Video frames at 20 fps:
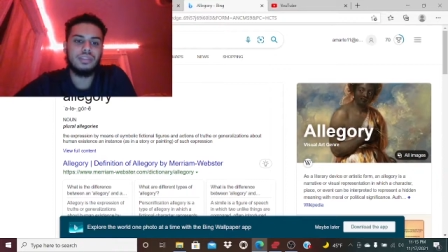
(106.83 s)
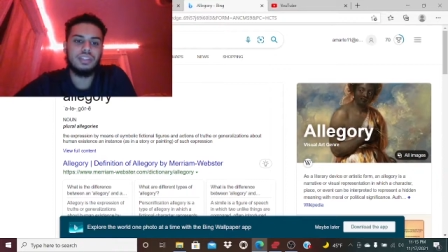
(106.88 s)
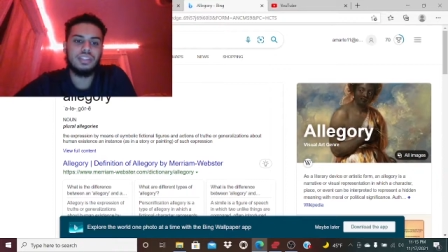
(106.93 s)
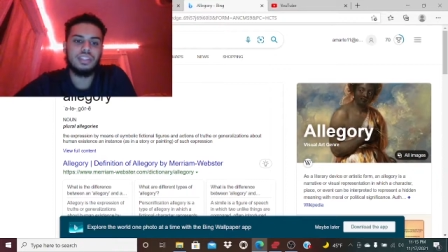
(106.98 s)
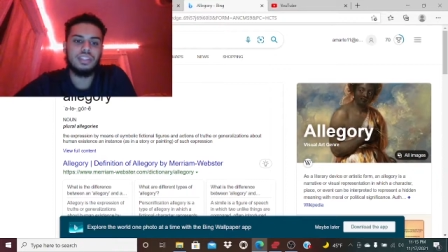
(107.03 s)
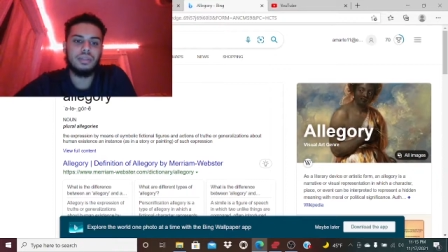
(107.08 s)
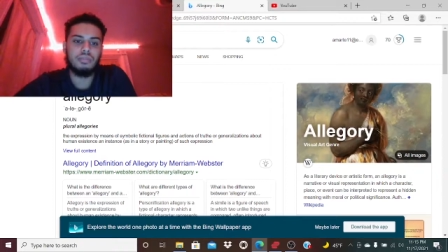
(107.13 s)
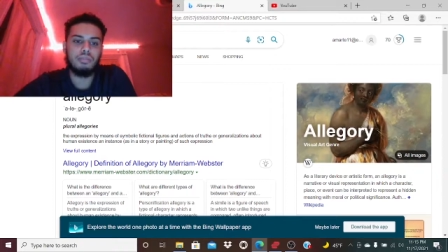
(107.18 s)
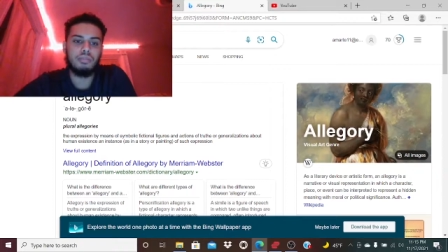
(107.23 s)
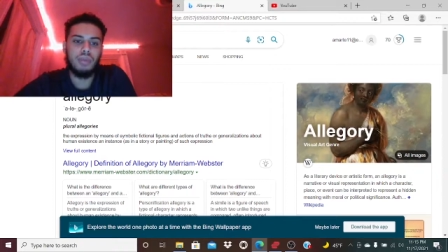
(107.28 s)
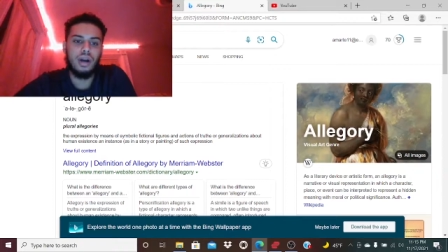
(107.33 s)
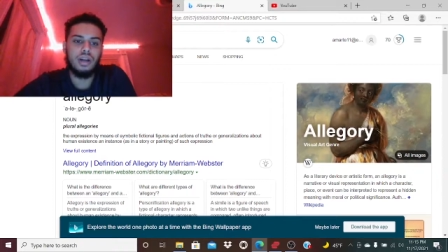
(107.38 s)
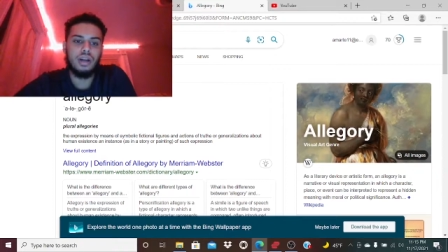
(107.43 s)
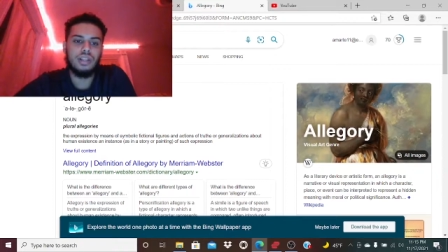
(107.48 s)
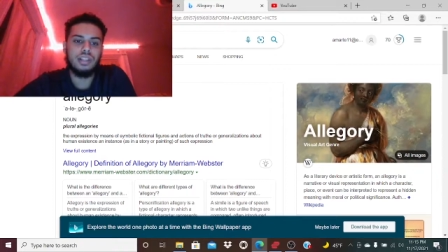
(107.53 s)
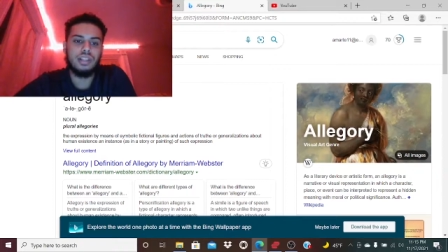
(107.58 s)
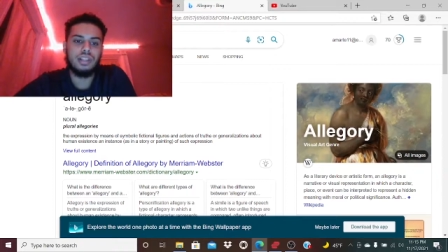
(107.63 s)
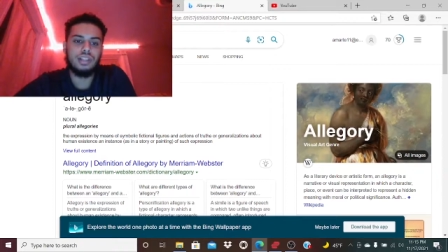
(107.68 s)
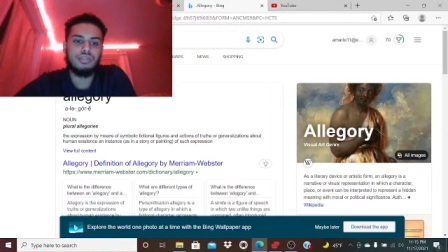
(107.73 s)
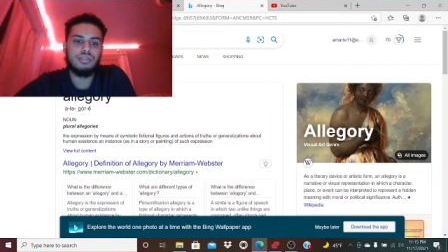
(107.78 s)

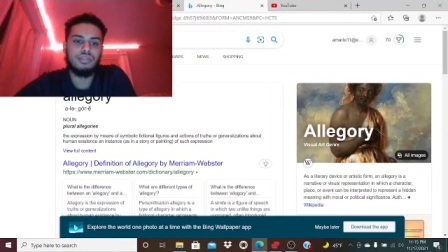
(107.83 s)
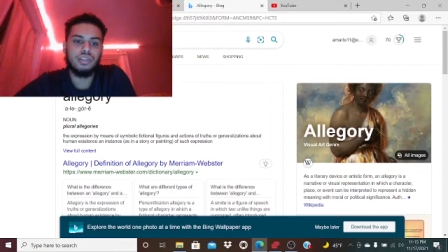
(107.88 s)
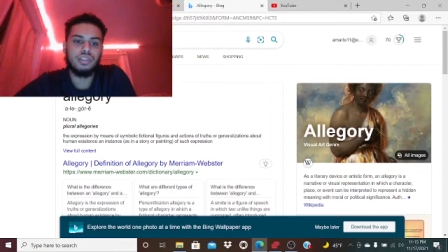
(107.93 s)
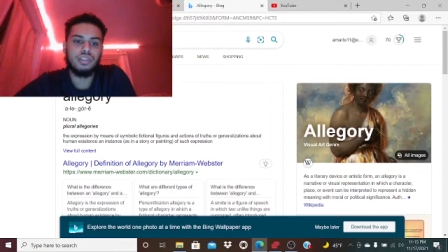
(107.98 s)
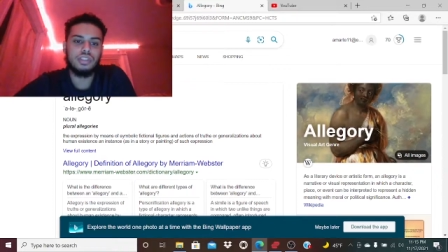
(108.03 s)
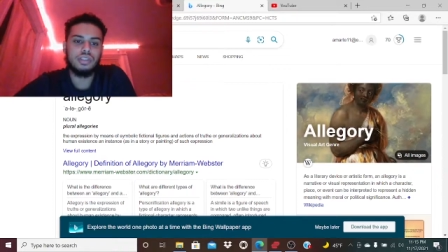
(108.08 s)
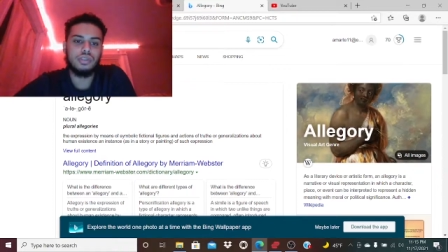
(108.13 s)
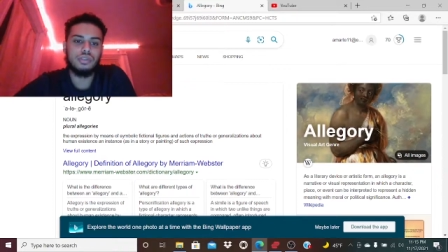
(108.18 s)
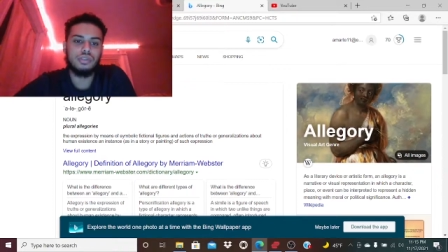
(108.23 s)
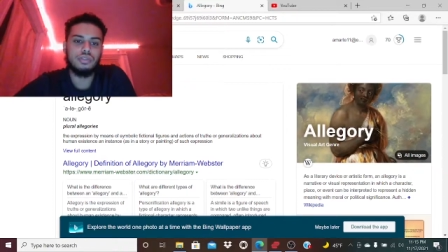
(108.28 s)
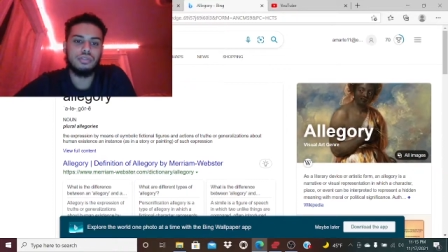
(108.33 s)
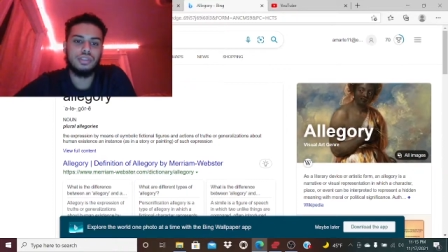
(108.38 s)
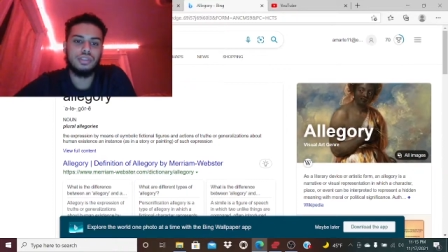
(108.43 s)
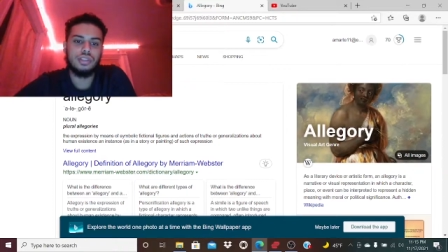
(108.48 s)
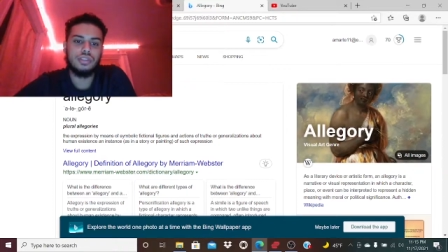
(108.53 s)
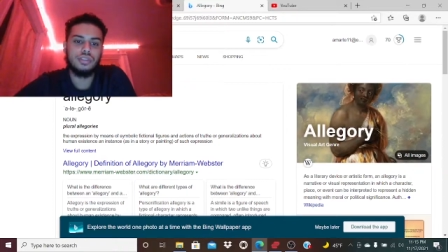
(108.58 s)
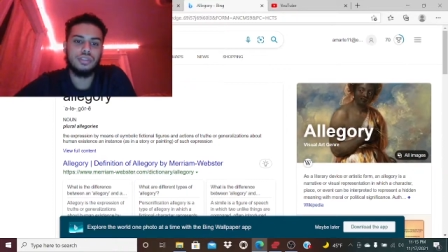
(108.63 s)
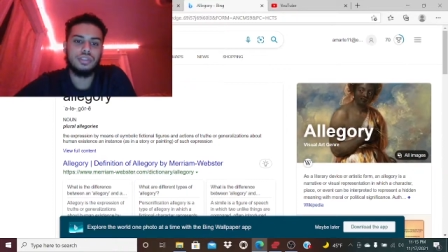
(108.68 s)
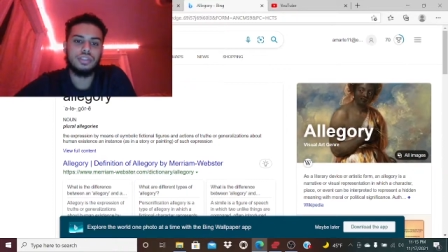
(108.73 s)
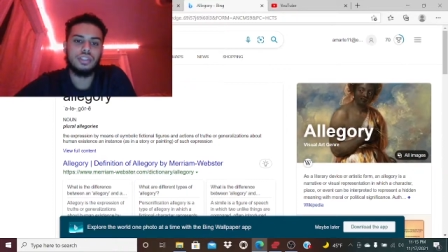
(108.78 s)
symbolic, fictional
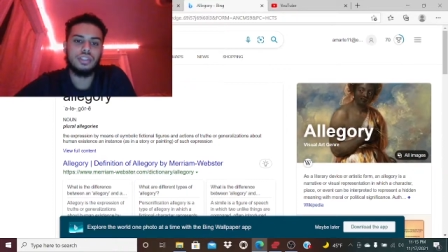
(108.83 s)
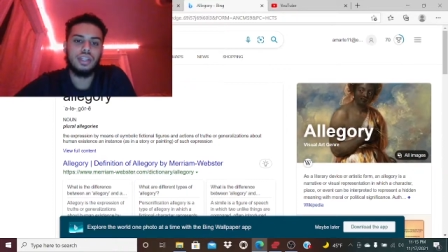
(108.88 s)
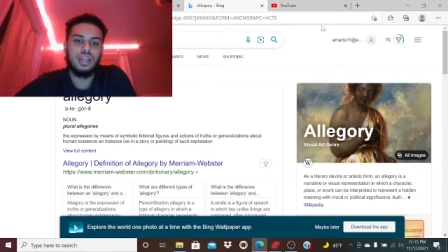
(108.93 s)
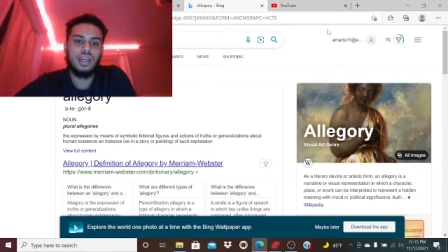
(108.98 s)
figures